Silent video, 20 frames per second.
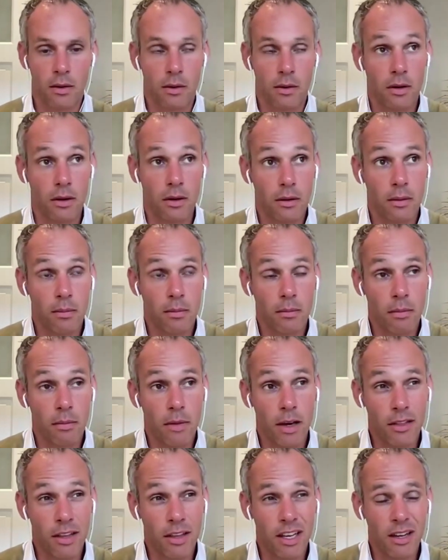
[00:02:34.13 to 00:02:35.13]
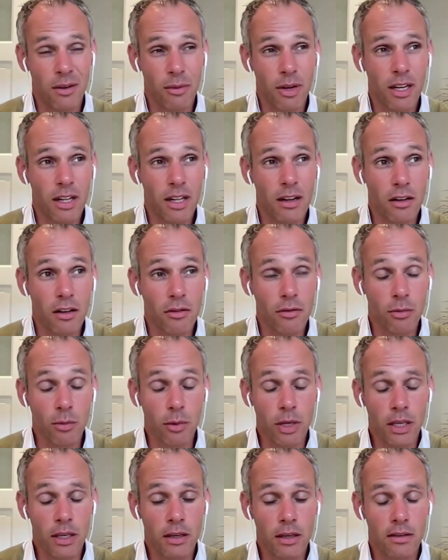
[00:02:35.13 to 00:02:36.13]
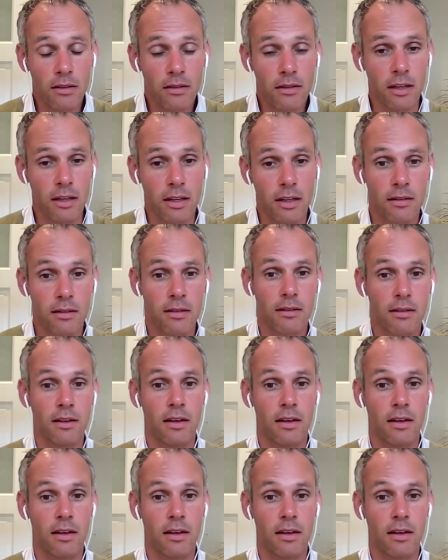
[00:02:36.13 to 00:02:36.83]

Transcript: I think I read it last week, is that